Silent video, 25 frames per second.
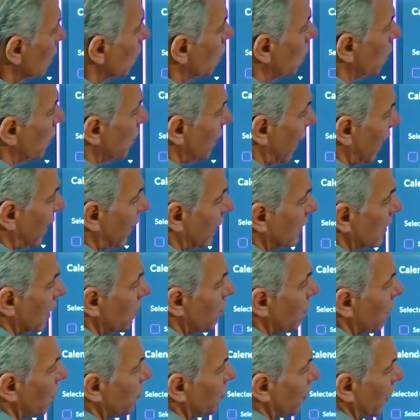with
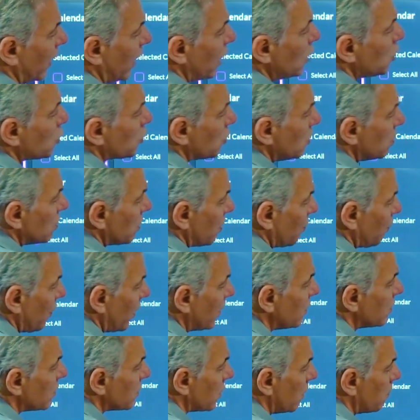academic, vacations,
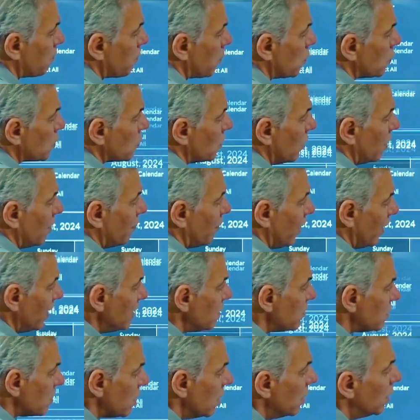events, and personal
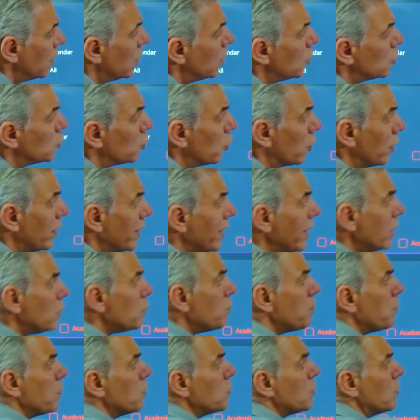events. To create a
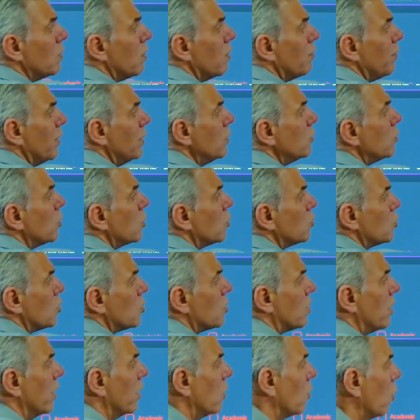personal event, you can
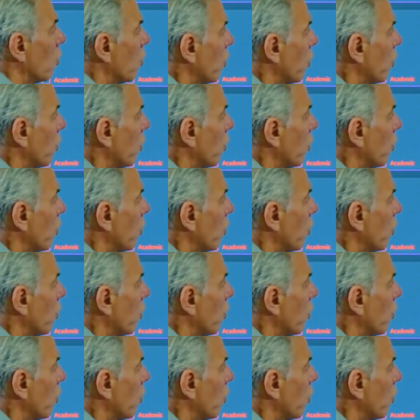just click on